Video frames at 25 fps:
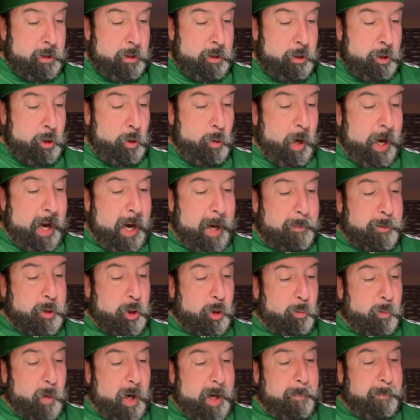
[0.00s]
New Hampshire
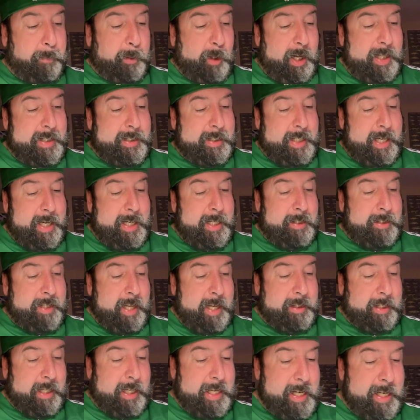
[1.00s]
Red Blood says
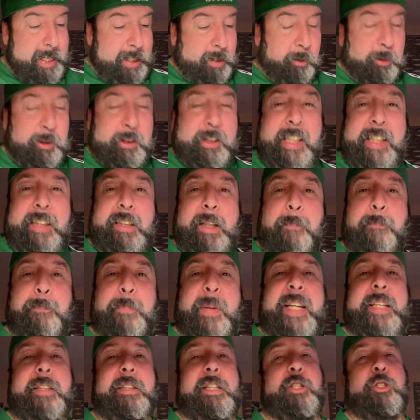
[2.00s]
that the Eagles need to
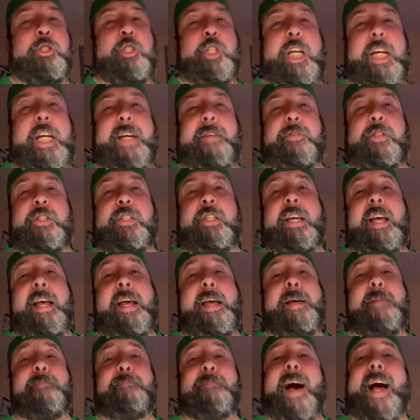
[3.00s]
beat the Chiefs.
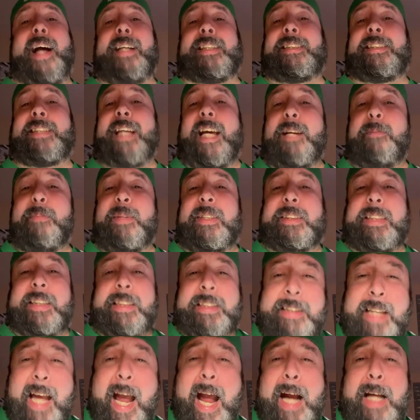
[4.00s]
My sentiments
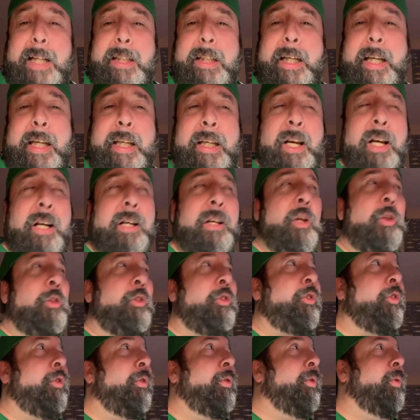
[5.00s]
exactly
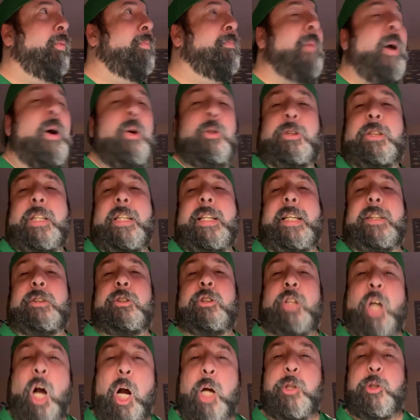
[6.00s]
through most of this
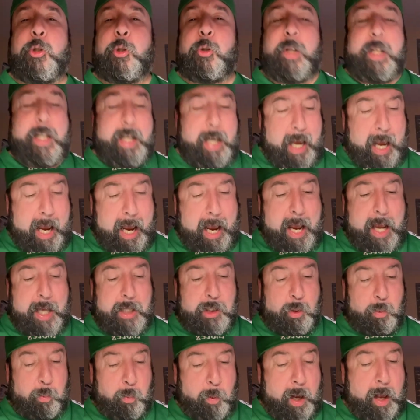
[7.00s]
country
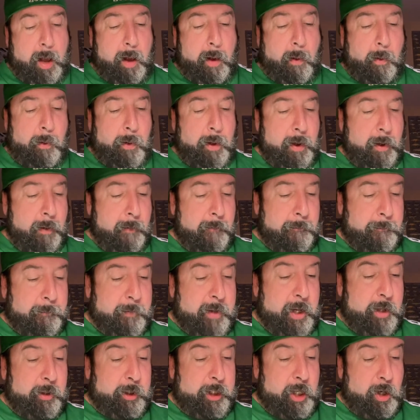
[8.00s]
as well.
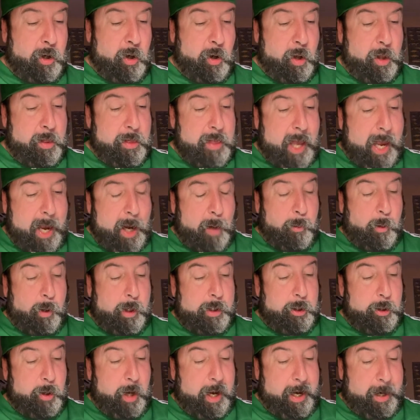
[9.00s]
Feel you on that
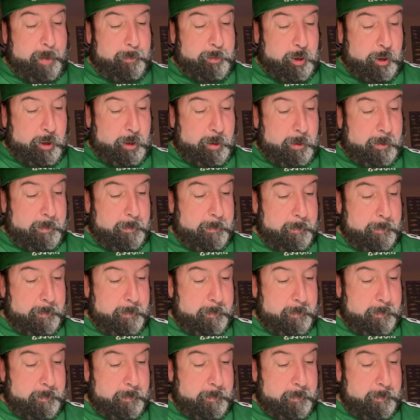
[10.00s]
one, New Hampshire.